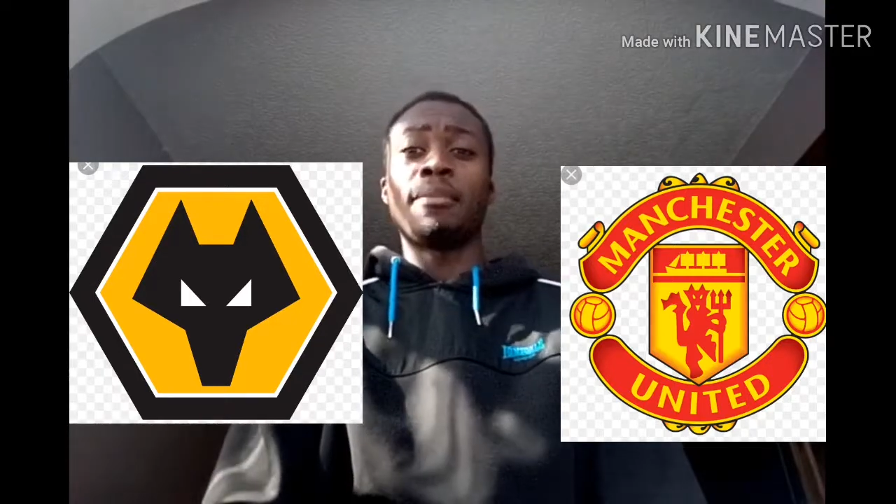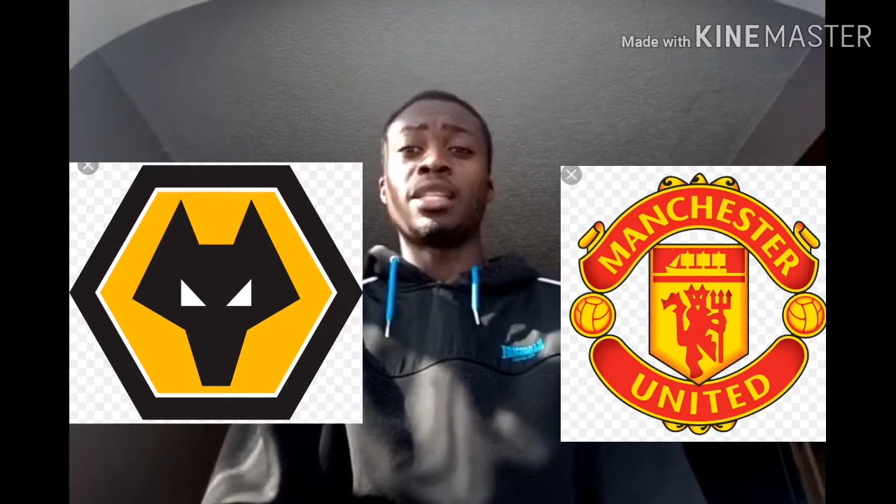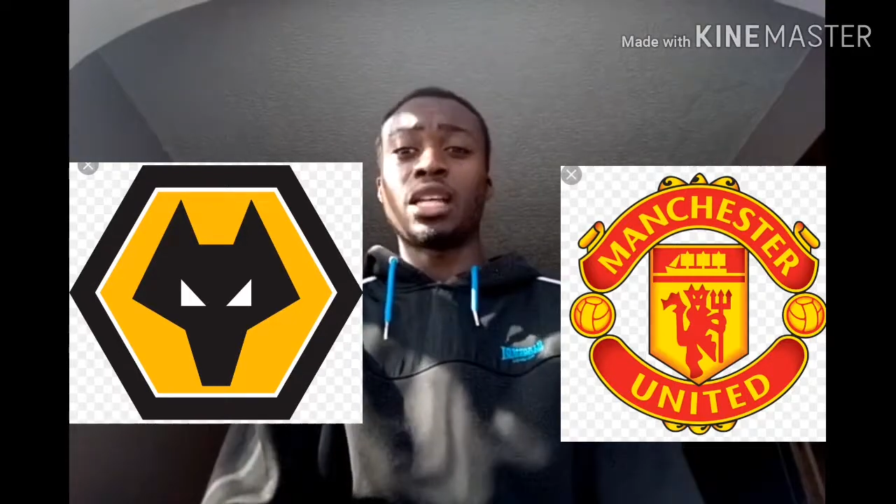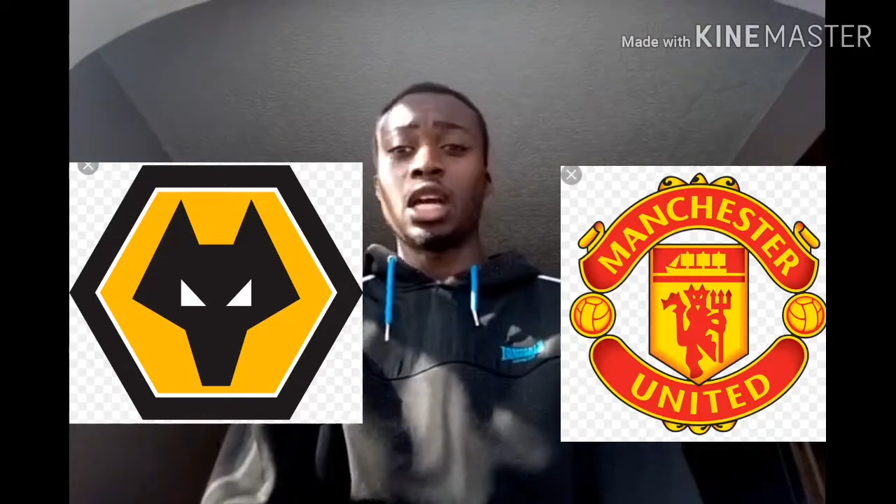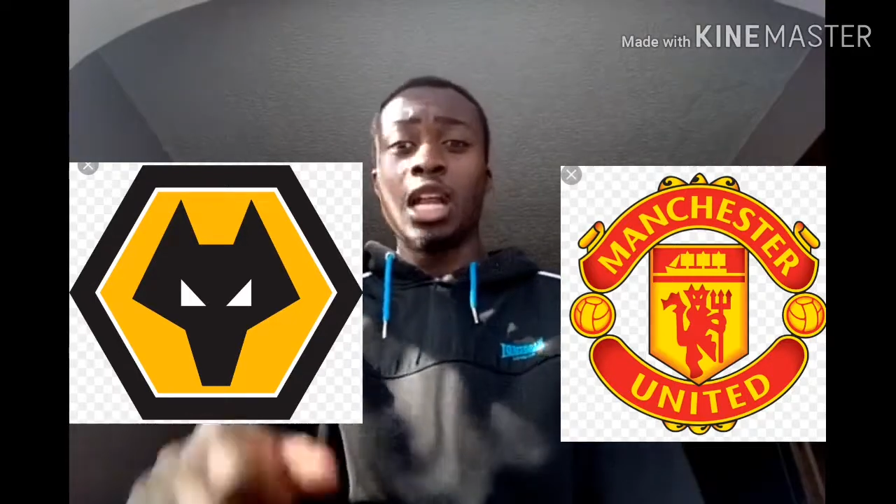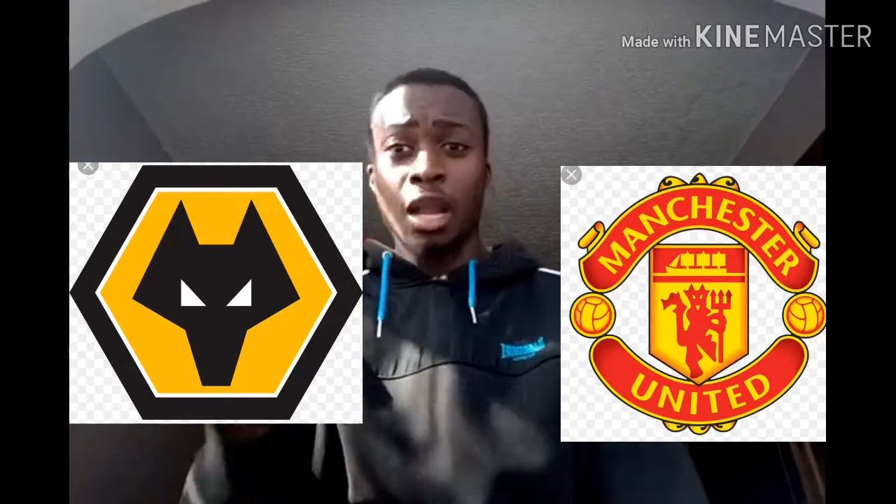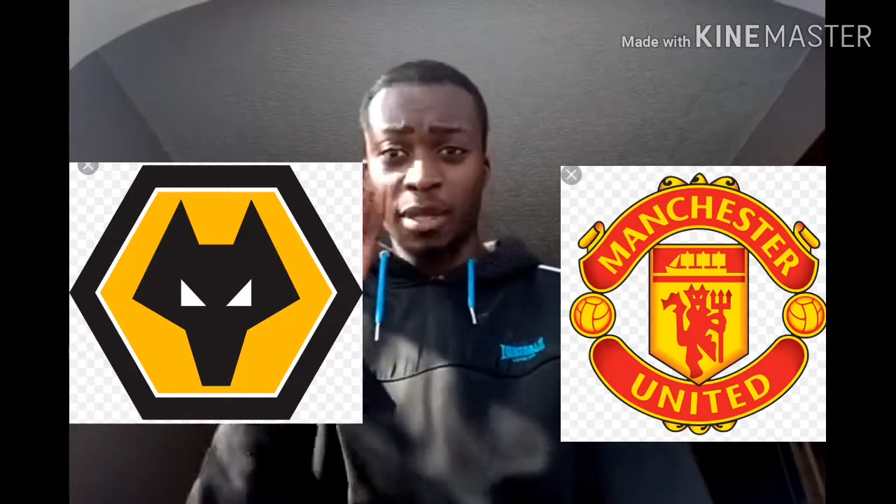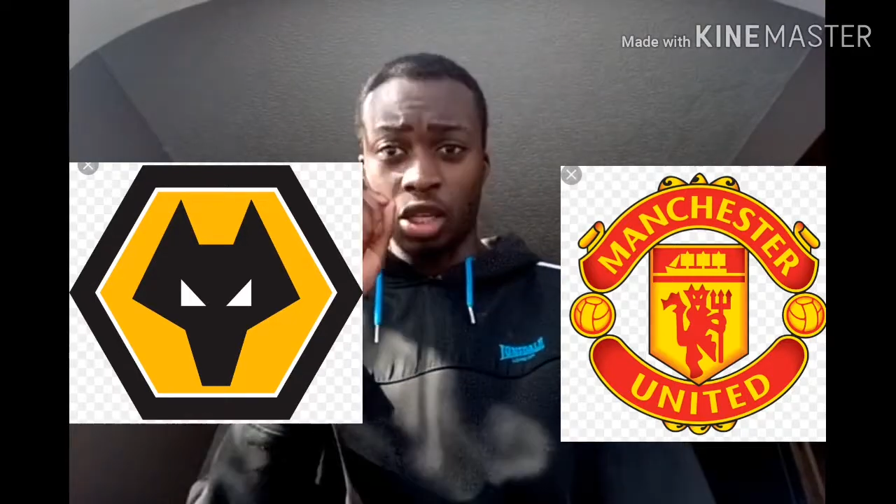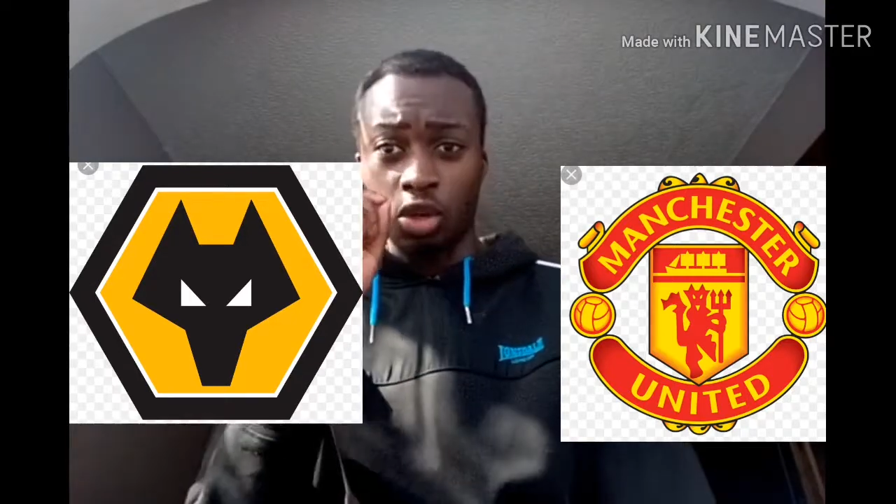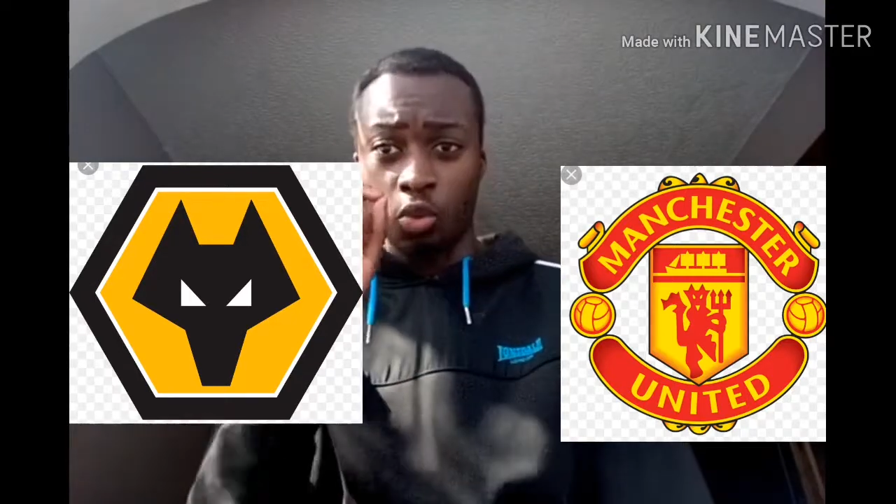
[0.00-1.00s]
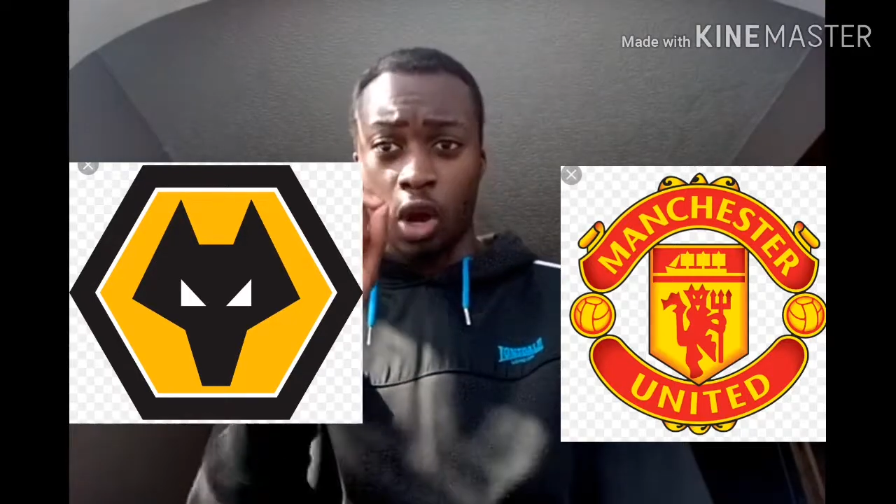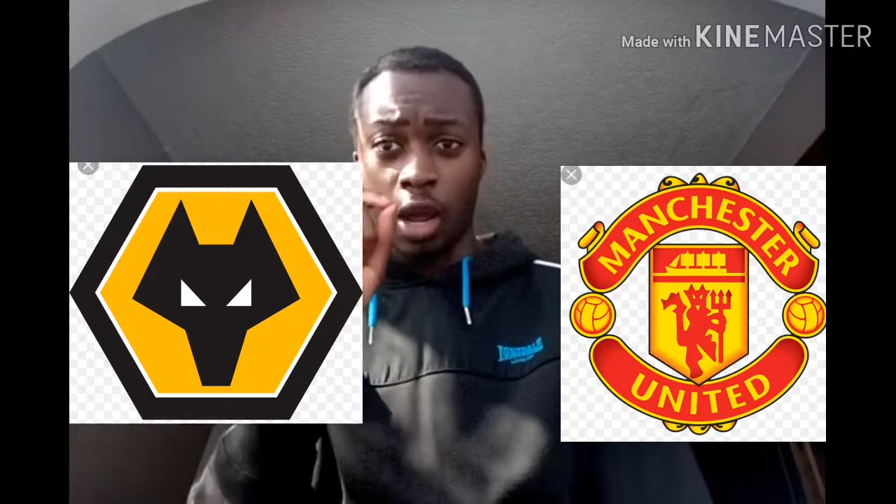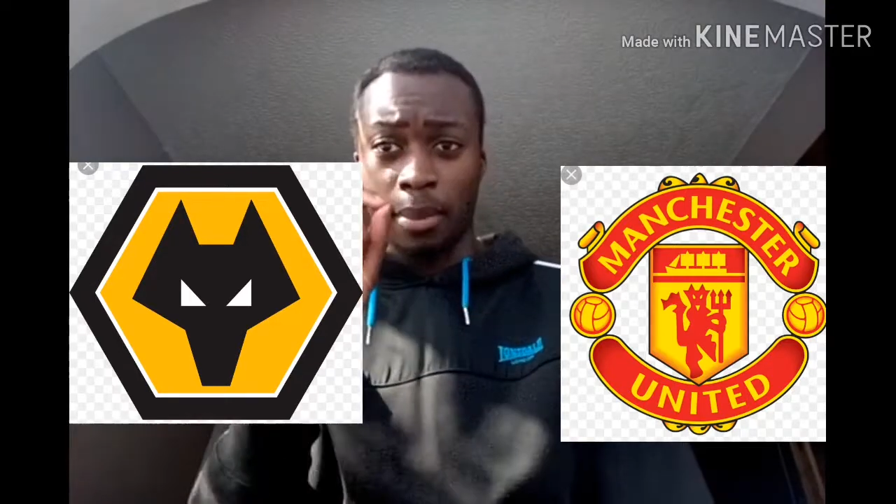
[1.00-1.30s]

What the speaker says: Let me tell you why.